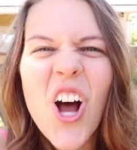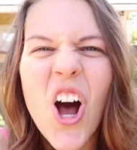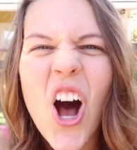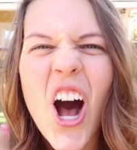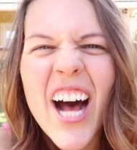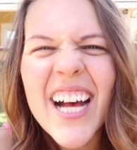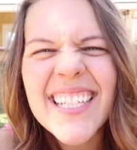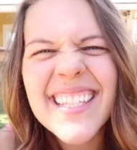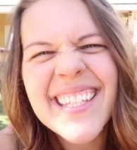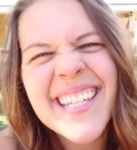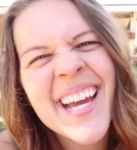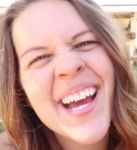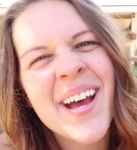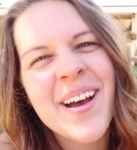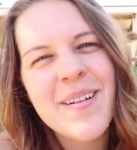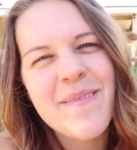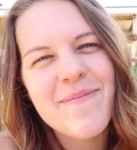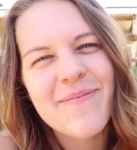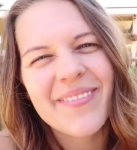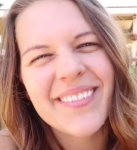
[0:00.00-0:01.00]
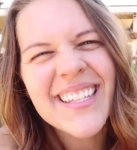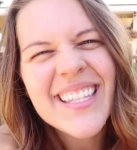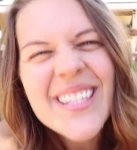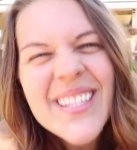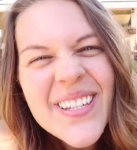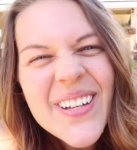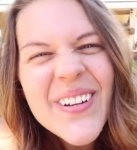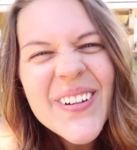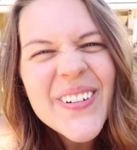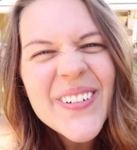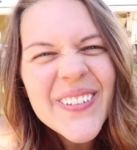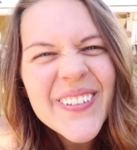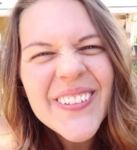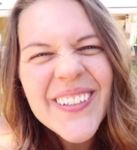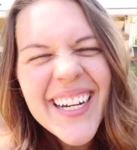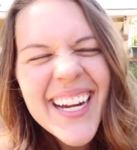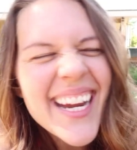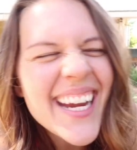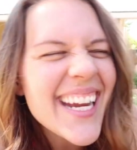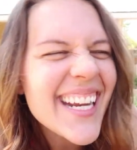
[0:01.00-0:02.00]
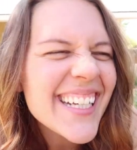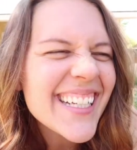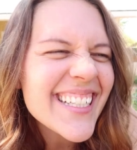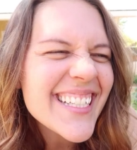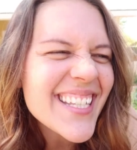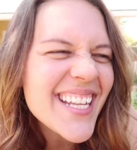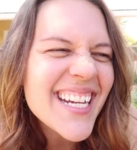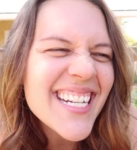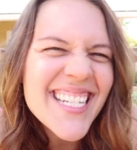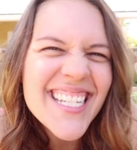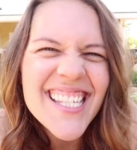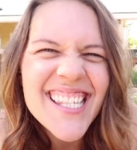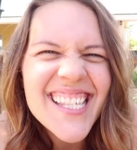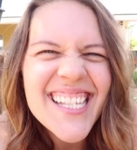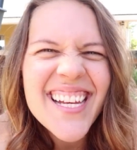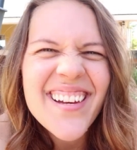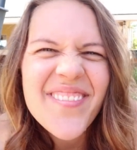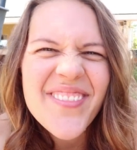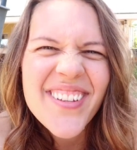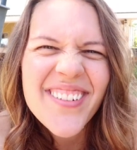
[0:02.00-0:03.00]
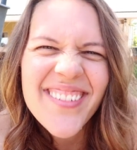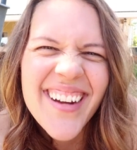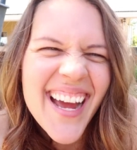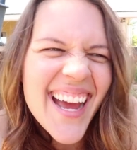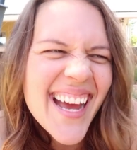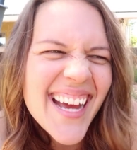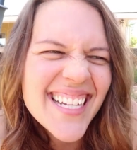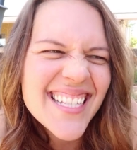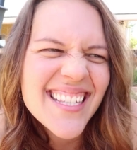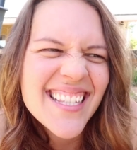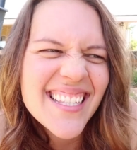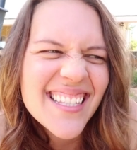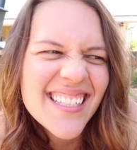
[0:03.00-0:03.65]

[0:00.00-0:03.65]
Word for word: Awesome, so great, because I just love the rats.